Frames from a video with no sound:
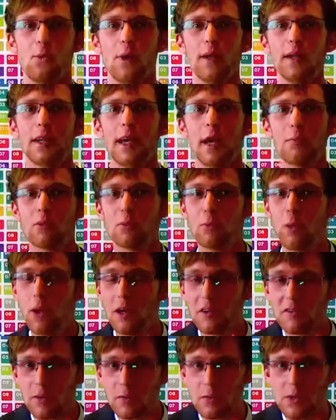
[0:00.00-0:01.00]
when you get
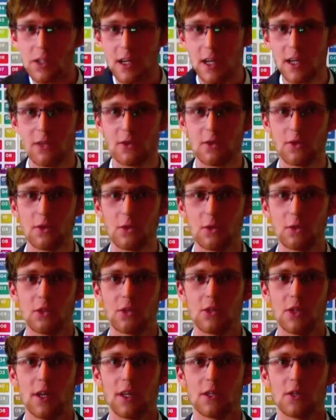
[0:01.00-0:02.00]
promoted from stage 2 to
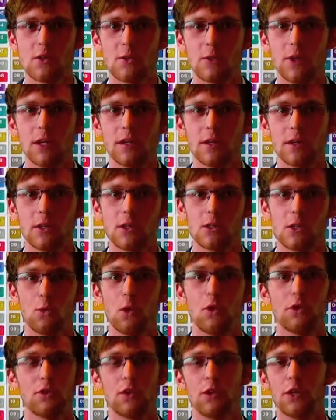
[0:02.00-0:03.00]
stage 3, because you
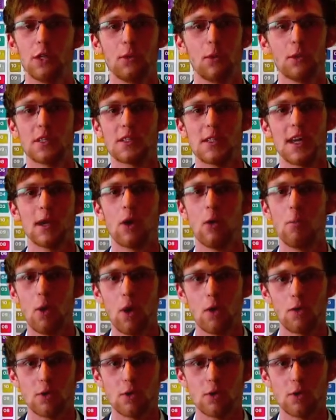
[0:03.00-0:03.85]
want to take on more